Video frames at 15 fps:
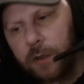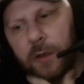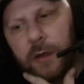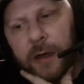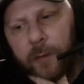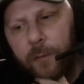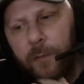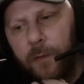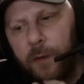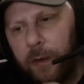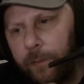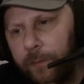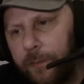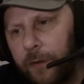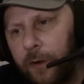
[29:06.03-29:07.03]
I'm
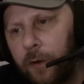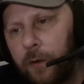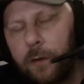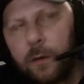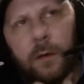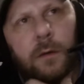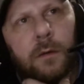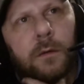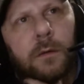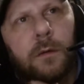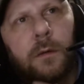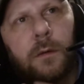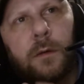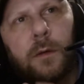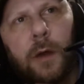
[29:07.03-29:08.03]
not
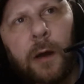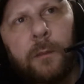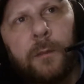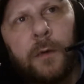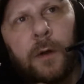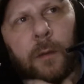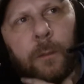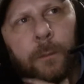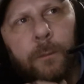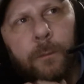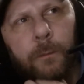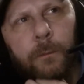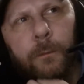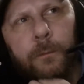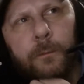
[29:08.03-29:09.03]
I'm not
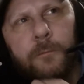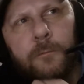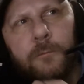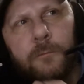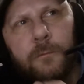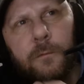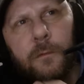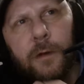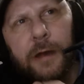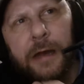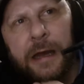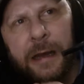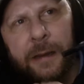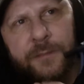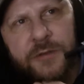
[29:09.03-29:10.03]

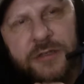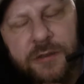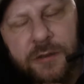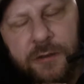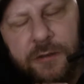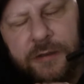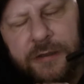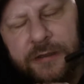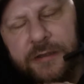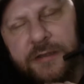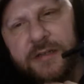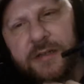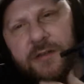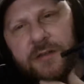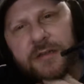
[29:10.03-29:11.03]
absolutely
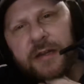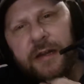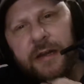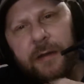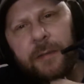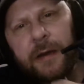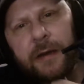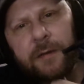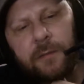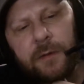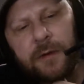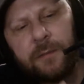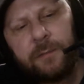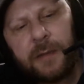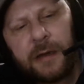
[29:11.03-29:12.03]
disgustingly bad when
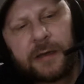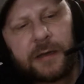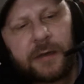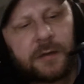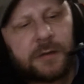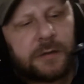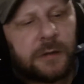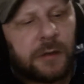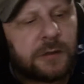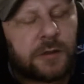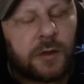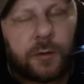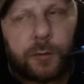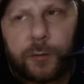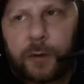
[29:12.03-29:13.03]
I'm manic. I
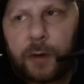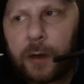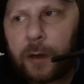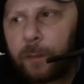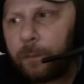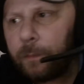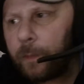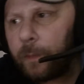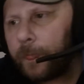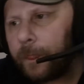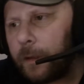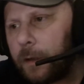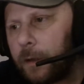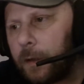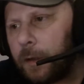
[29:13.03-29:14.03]
don't I
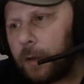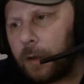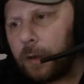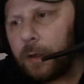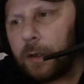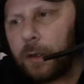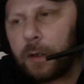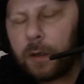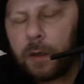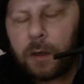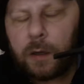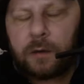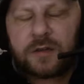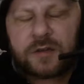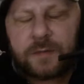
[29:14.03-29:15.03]

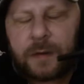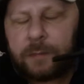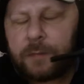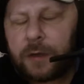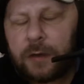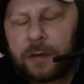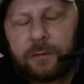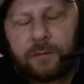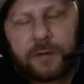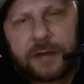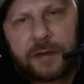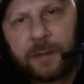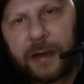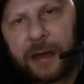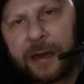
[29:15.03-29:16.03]
always remember like reading
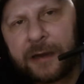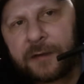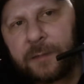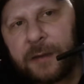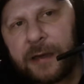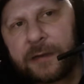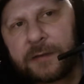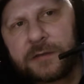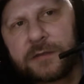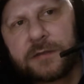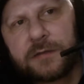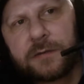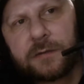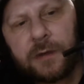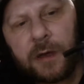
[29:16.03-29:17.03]
about Adam
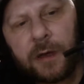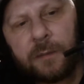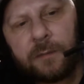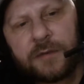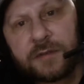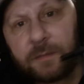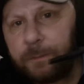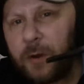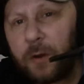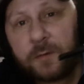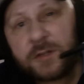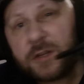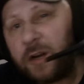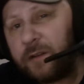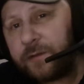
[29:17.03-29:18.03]
Ant. He's a pop
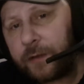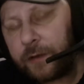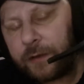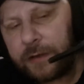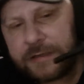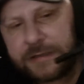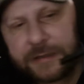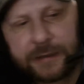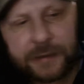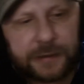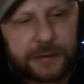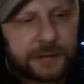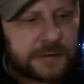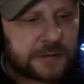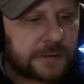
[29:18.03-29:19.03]
star from the
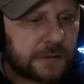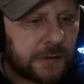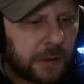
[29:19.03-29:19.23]
1980s,